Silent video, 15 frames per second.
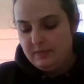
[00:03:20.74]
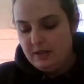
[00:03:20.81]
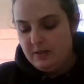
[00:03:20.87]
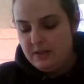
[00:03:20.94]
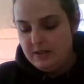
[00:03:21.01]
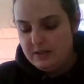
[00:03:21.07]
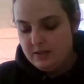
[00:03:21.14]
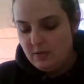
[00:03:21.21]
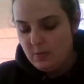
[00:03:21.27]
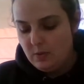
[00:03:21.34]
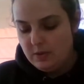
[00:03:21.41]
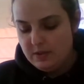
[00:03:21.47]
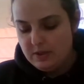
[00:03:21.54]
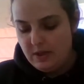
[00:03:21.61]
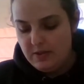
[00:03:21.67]
This
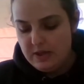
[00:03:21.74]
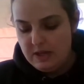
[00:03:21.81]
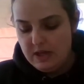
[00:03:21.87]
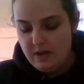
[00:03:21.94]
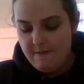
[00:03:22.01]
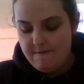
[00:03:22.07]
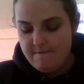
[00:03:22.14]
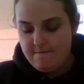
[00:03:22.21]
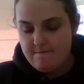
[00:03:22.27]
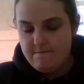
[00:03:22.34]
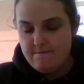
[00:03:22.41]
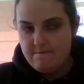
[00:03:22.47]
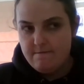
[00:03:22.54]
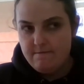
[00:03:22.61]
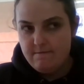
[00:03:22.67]
was the
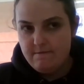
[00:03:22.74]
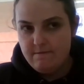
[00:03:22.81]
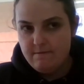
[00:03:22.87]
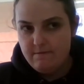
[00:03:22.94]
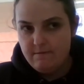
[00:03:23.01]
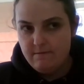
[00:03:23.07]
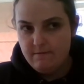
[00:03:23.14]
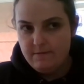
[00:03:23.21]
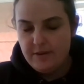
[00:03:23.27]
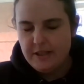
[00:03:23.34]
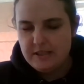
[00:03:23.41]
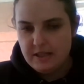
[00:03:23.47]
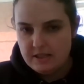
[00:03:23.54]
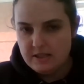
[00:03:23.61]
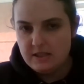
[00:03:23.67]

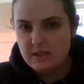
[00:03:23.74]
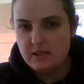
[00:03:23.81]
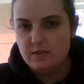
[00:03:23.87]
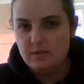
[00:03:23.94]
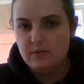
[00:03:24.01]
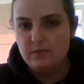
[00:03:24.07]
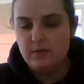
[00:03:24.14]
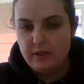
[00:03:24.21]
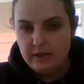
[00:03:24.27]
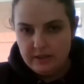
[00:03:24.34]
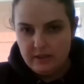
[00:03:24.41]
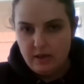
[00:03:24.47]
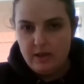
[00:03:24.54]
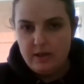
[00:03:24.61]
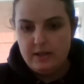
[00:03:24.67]
fantastic
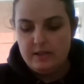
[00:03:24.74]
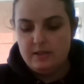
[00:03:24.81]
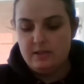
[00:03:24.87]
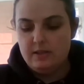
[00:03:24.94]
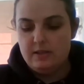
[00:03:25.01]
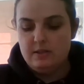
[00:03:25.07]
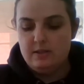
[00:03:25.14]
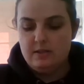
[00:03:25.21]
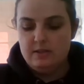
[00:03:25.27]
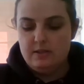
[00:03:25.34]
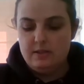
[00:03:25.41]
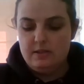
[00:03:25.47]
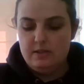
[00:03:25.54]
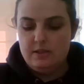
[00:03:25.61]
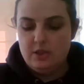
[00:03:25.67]
Fungi's
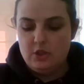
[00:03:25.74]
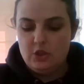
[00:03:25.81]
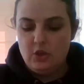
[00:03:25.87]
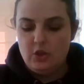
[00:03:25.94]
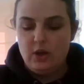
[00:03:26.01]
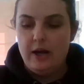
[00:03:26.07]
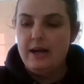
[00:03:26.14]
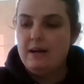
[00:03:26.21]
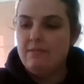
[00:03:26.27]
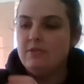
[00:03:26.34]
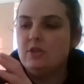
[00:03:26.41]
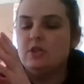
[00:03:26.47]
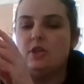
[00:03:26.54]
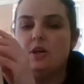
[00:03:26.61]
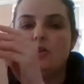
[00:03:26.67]
stitch along. I
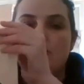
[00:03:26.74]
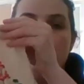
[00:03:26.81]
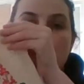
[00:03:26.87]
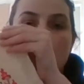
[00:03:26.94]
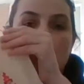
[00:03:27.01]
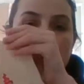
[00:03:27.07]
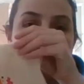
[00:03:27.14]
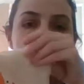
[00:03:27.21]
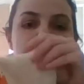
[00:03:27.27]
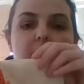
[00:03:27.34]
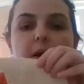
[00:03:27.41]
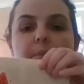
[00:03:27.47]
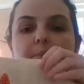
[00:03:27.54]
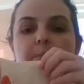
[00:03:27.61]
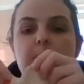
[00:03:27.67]
haven't done the board, the
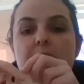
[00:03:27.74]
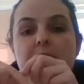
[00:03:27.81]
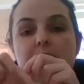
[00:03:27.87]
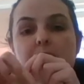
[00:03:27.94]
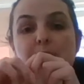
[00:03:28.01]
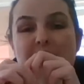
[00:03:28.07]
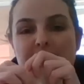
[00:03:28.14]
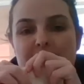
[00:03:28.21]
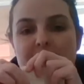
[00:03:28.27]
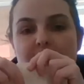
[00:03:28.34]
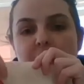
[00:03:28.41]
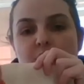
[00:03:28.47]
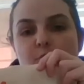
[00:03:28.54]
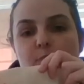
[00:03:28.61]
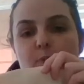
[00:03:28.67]
black back
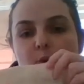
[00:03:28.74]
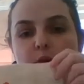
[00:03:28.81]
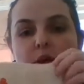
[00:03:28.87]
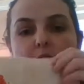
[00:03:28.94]
stitch border.